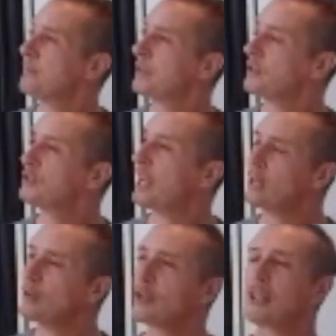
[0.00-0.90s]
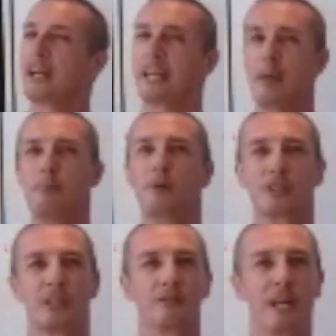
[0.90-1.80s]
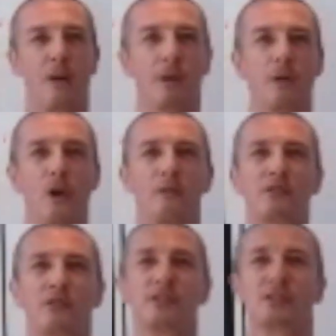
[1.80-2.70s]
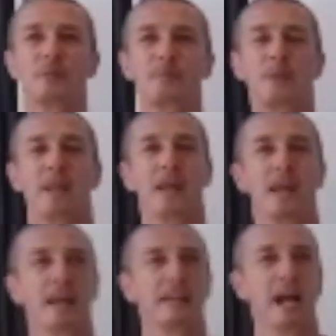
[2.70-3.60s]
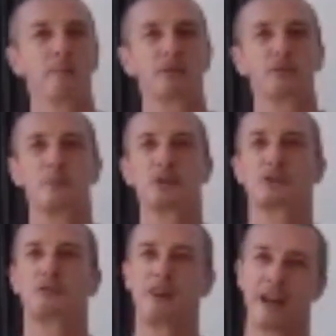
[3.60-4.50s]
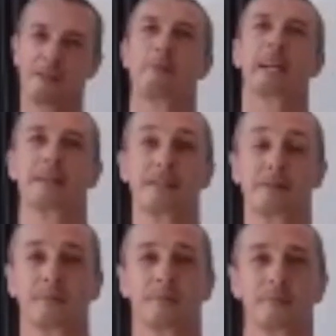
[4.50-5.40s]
cellular imperative in our nervous system comes from a survival mechanism.